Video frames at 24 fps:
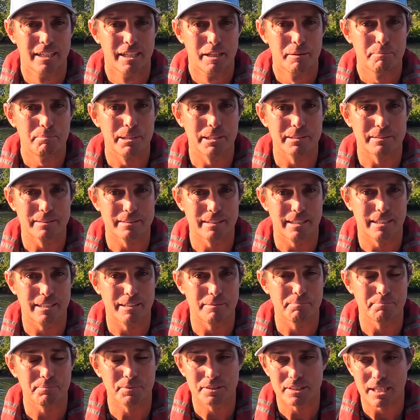But
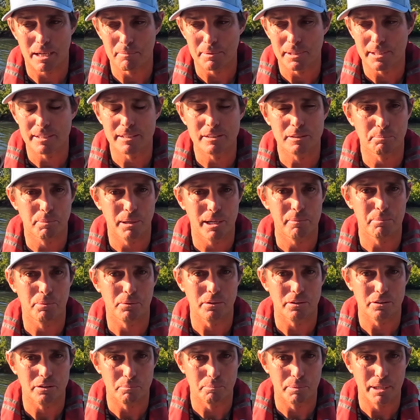some of these
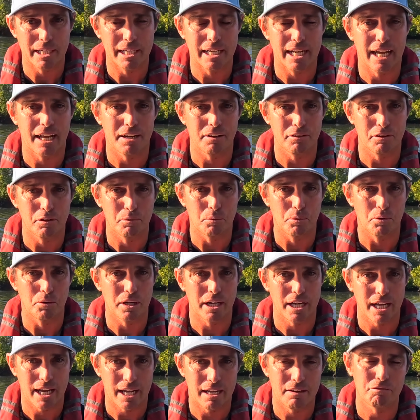people that have been out on the
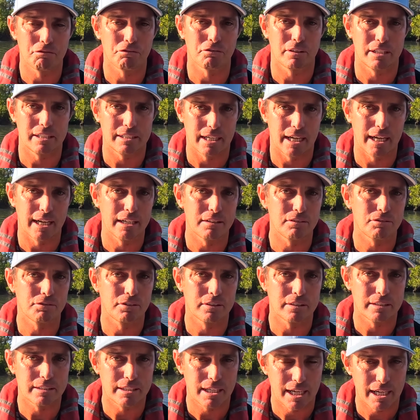water every day
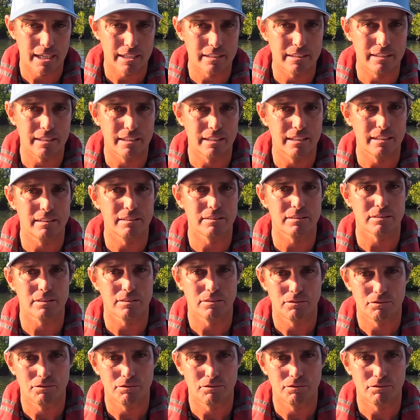for 10 years,